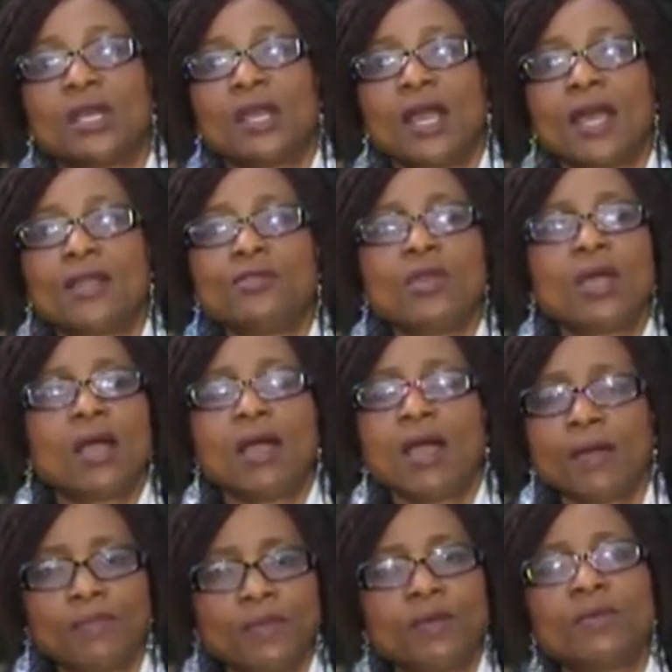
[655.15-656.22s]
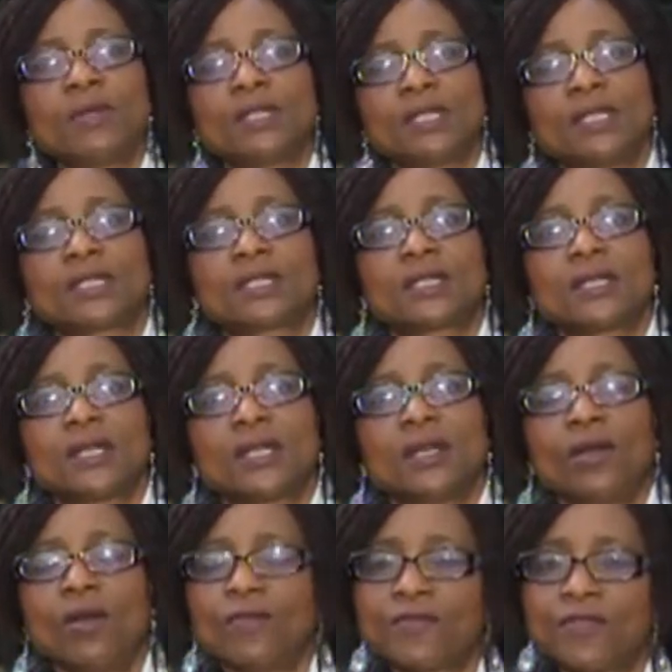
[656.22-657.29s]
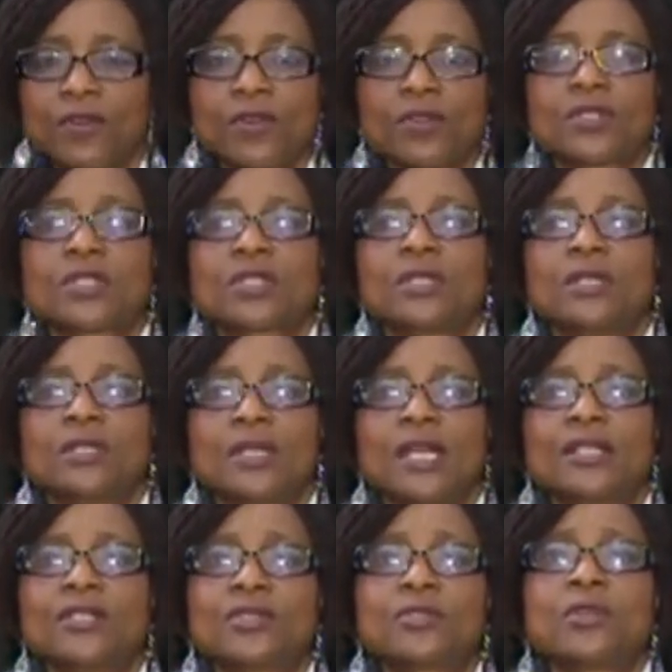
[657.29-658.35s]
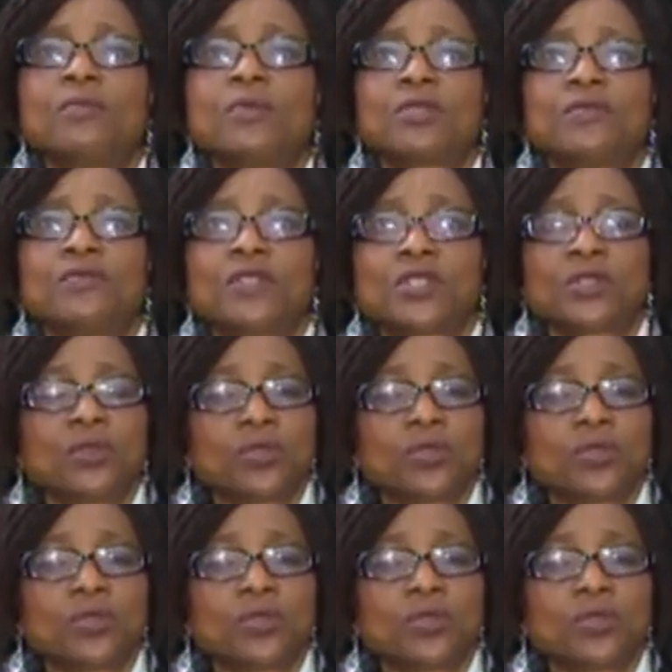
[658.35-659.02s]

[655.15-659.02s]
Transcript: and you are happy with it, of course, that is your motivation.